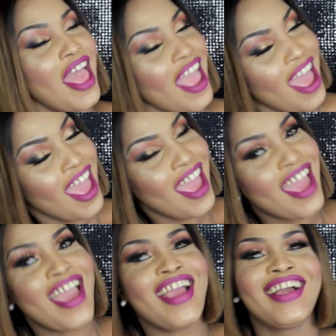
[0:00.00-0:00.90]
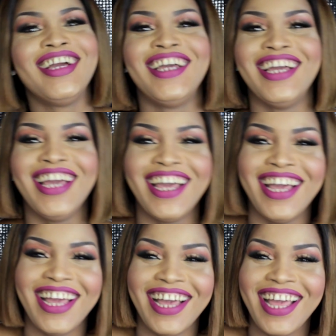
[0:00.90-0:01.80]
Hey!
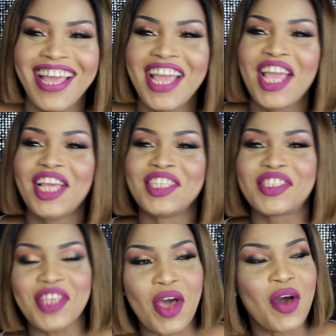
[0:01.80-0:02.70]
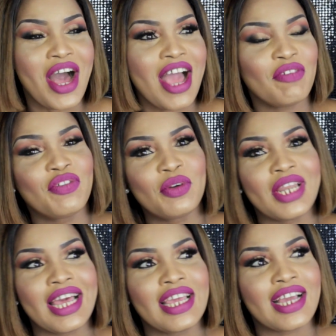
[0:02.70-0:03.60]
So I feel
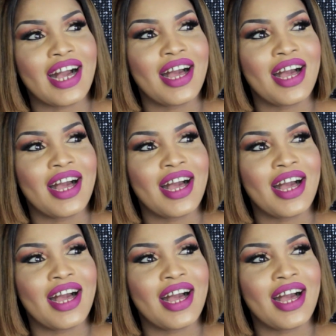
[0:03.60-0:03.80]
like